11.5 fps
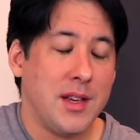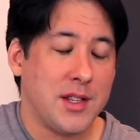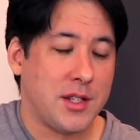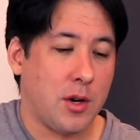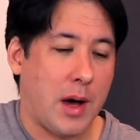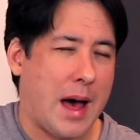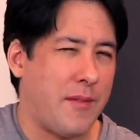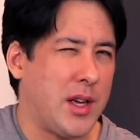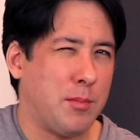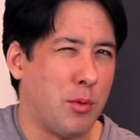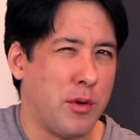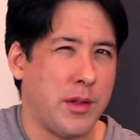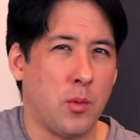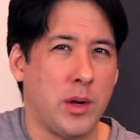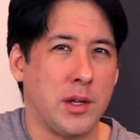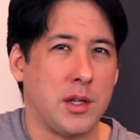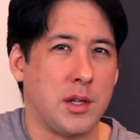So having more than
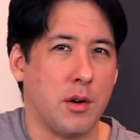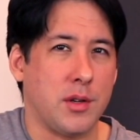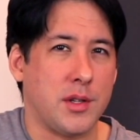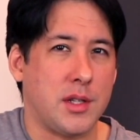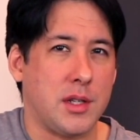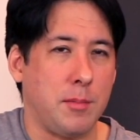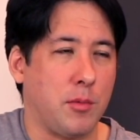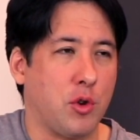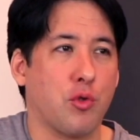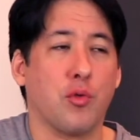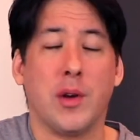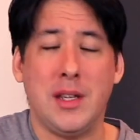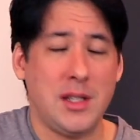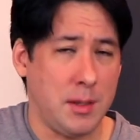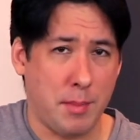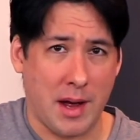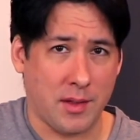one guitar just seemed
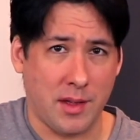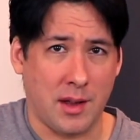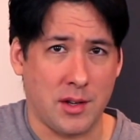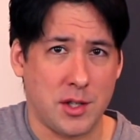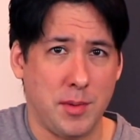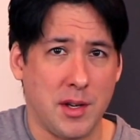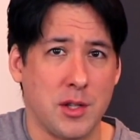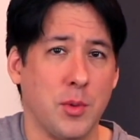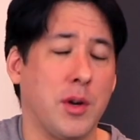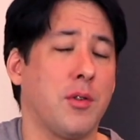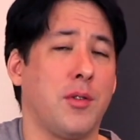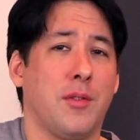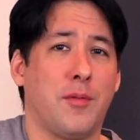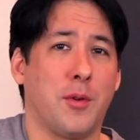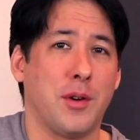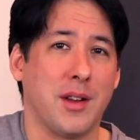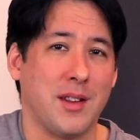crazy back then just because we couldn't
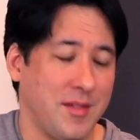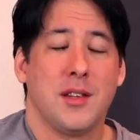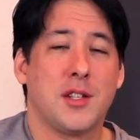afford it.